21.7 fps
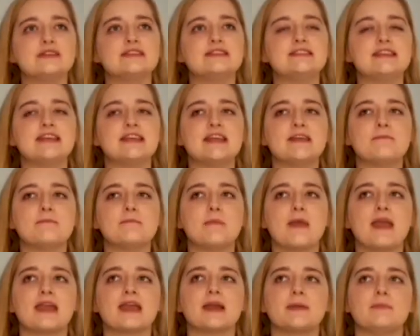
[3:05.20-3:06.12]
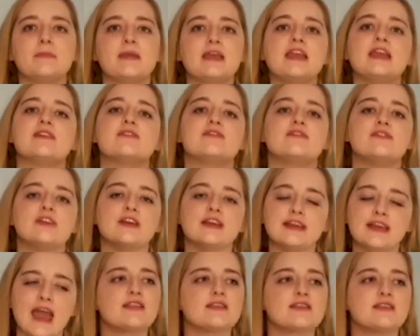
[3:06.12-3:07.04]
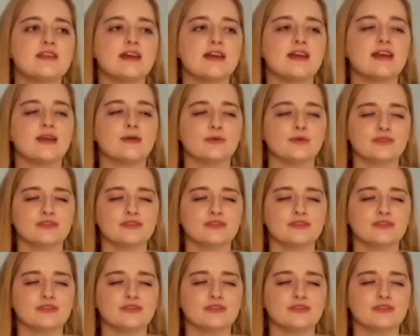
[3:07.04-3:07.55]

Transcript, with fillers: did it make me forget that it was a